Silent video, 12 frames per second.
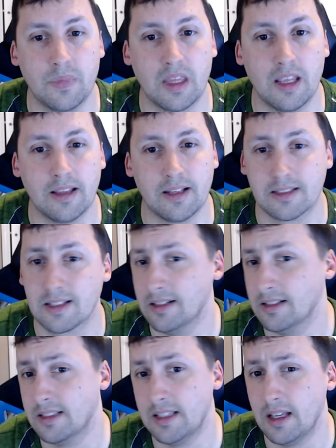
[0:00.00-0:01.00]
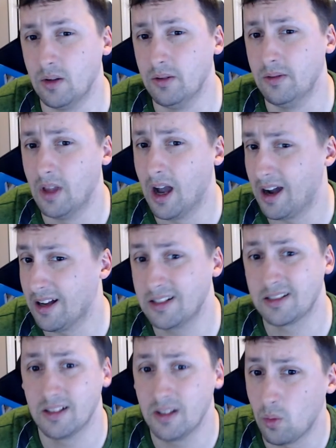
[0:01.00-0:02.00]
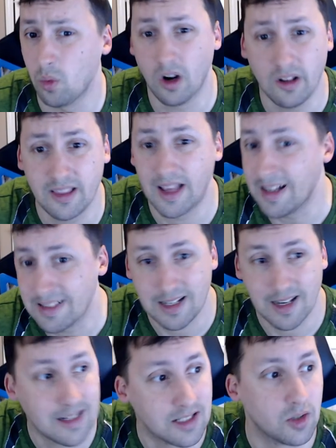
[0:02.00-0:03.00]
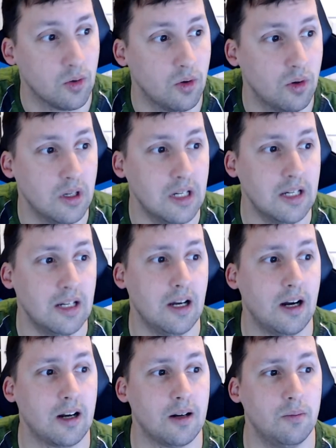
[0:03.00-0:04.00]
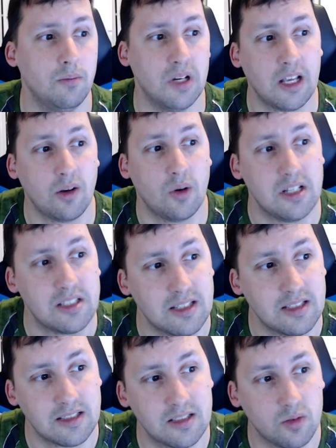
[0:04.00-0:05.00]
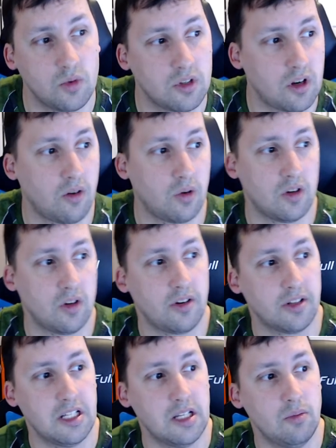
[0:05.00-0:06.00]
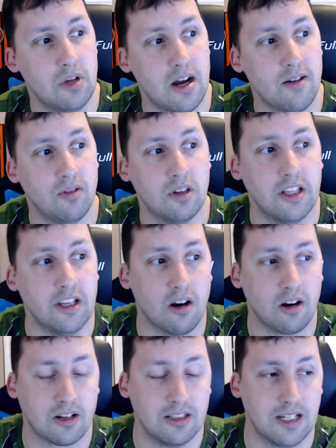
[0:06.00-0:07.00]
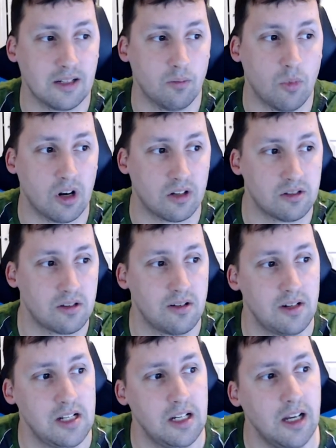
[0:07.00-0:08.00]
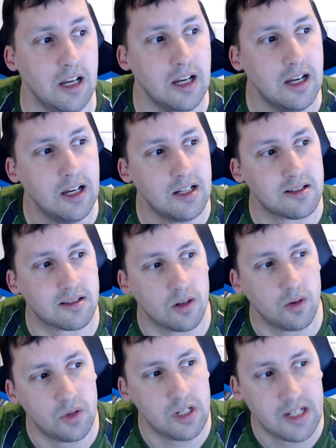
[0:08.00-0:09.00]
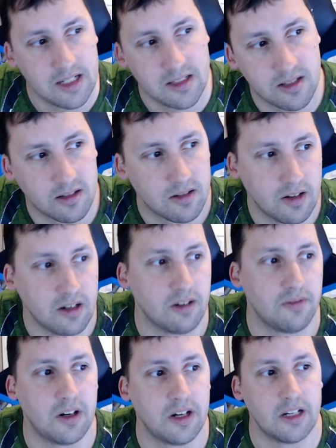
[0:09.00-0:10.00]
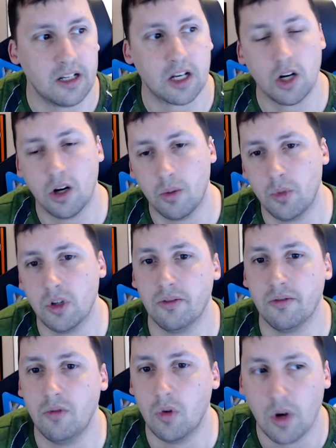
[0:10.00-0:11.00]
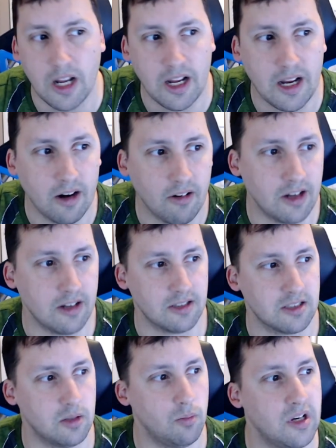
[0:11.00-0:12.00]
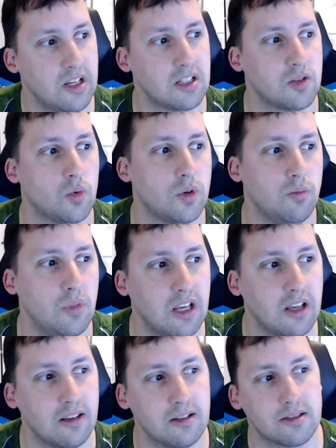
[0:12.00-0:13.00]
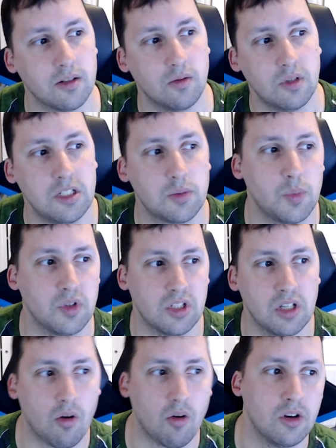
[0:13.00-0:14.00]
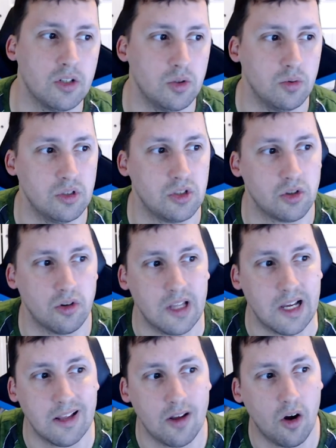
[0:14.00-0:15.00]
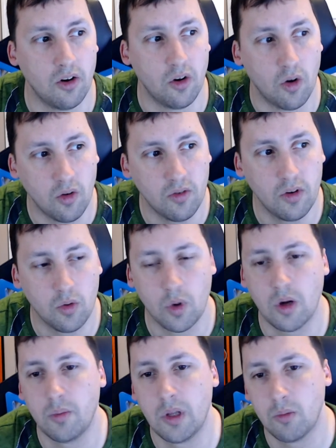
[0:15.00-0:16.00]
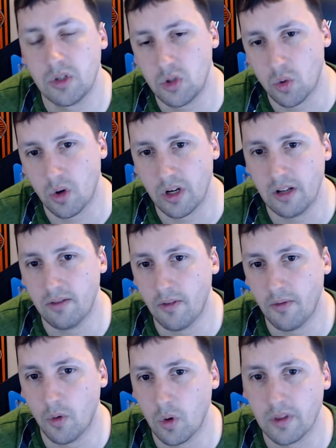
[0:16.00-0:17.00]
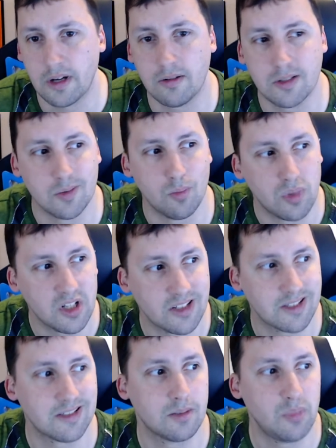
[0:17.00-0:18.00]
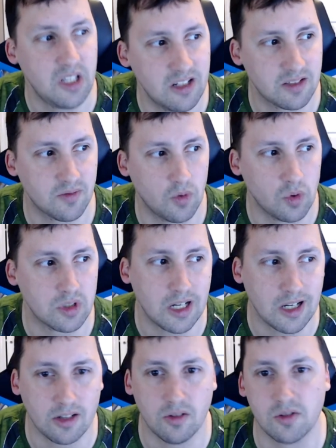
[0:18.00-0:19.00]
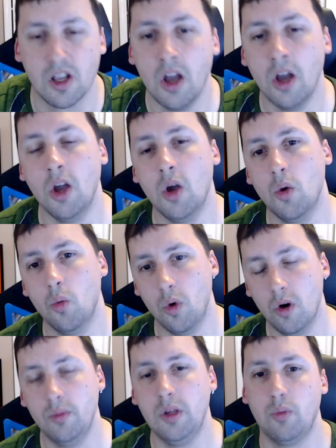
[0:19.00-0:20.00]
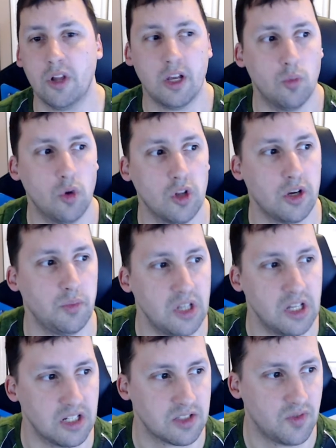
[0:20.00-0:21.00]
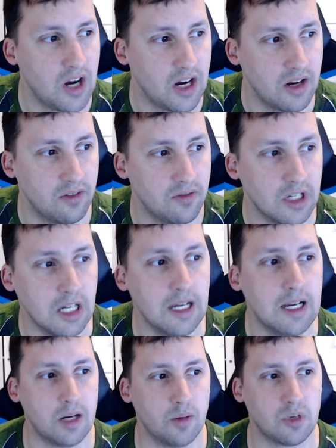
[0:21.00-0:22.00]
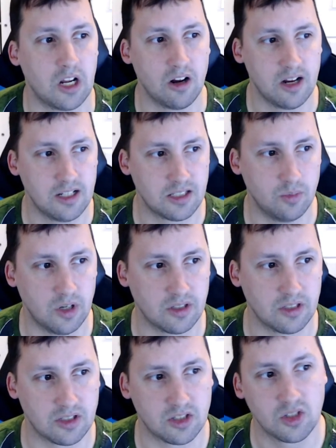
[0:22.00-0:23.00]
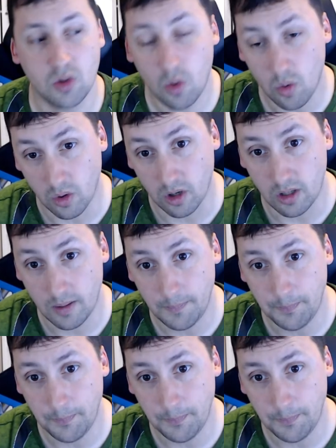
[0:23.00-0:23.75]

and that's because they honestly weren't that technical. Um, but anyway, since the one hour long deep dive with lead architect Mark Cerny, Sony has clarified a couple of gray areas, the biggest one being that Sony is pushing hard to ensure that an overwhelming majority of the 4,000 plus PS4 titles will be playable on PS5. I'm curious about the store